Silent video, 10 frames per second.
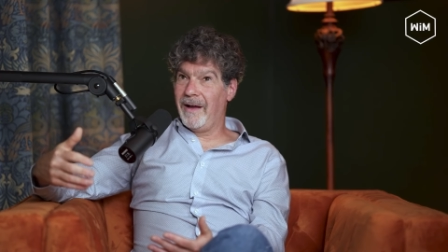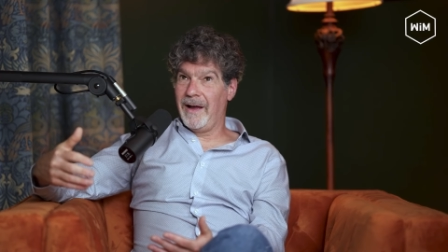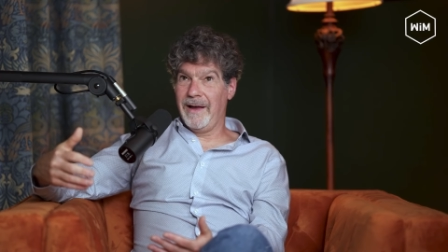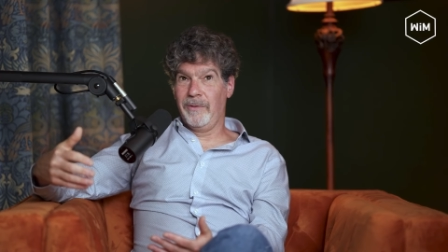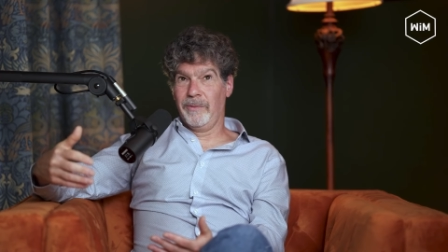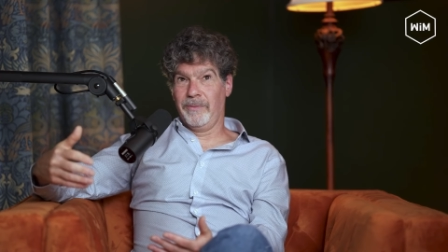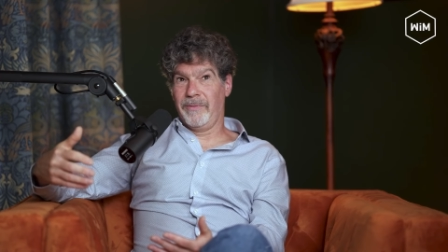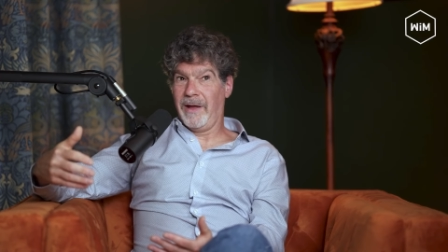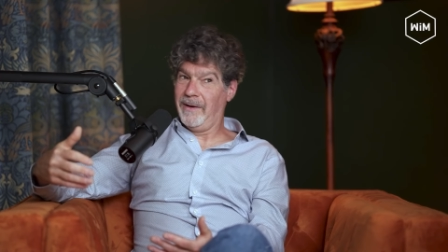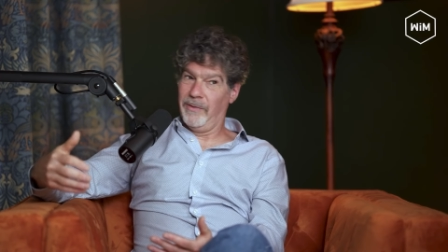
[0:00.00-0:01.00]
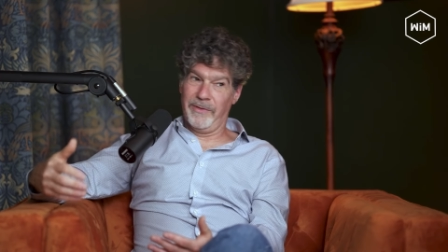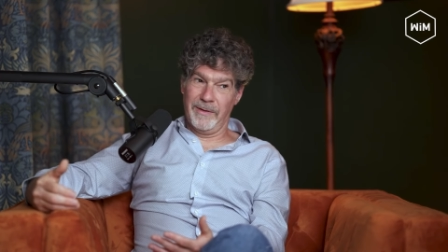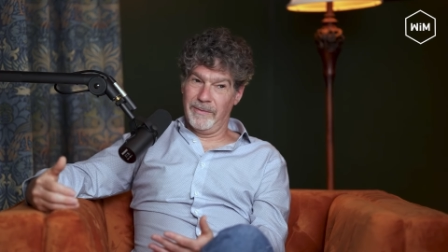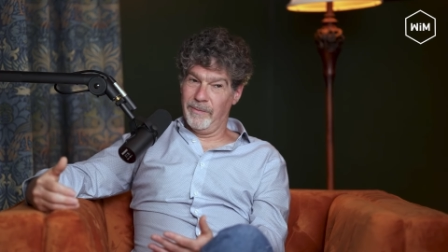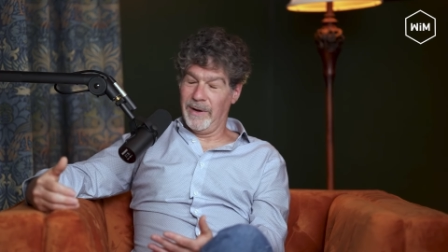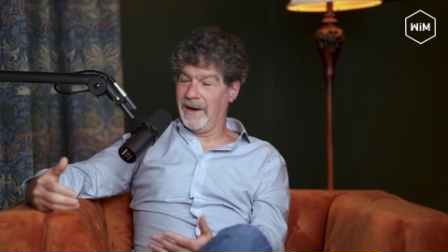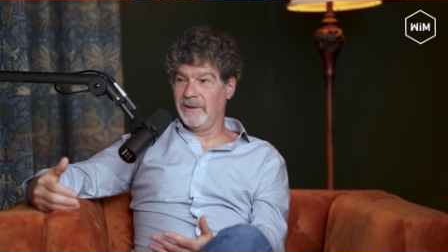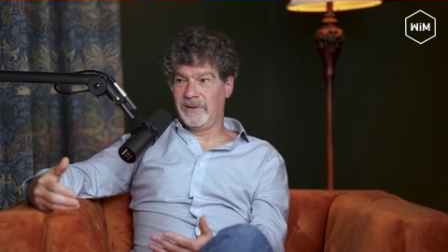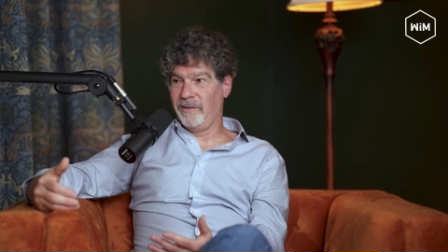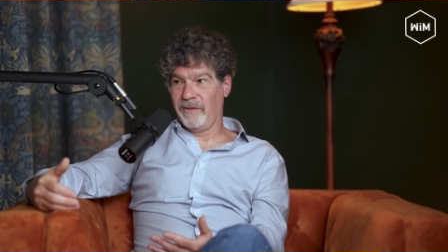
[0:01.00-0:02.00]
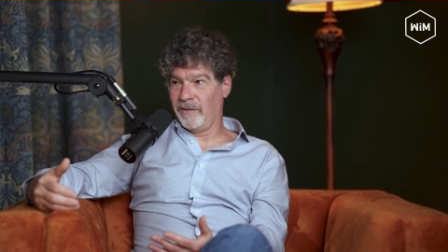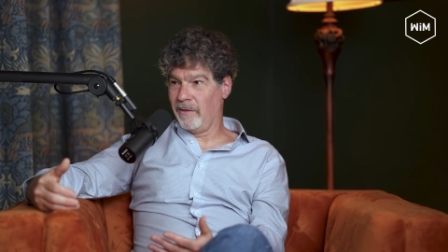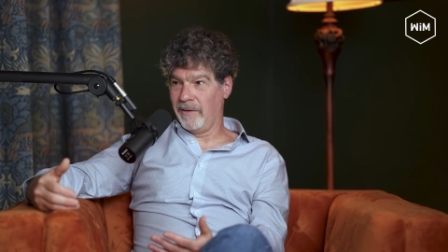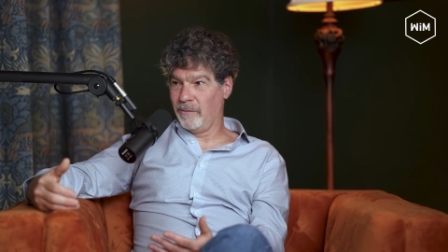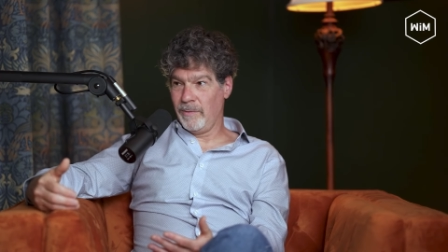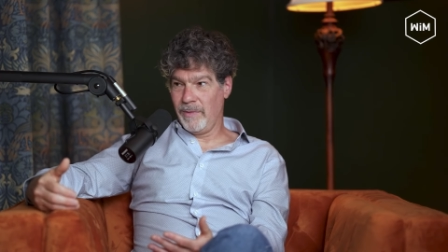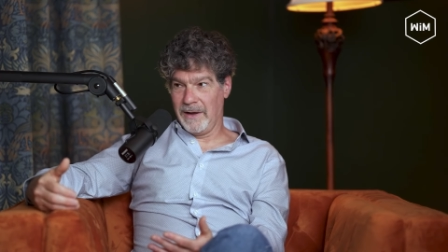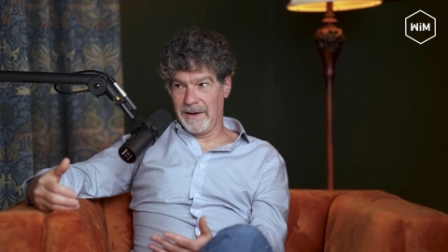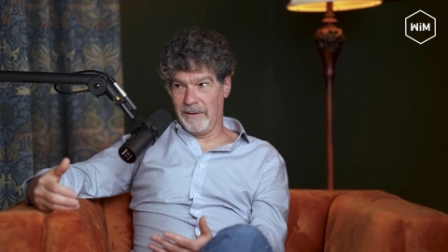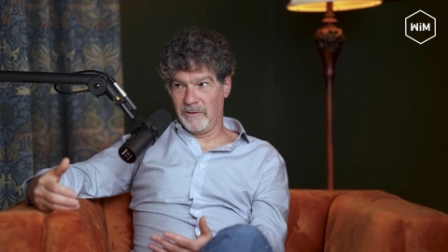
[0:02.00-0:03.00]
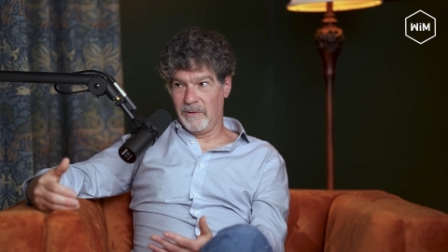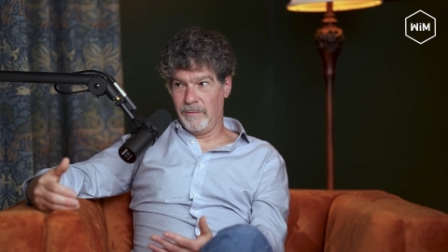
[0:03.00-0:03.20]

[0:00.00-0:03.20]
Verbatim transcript: I don't, I don't think biology is as hard as we make it out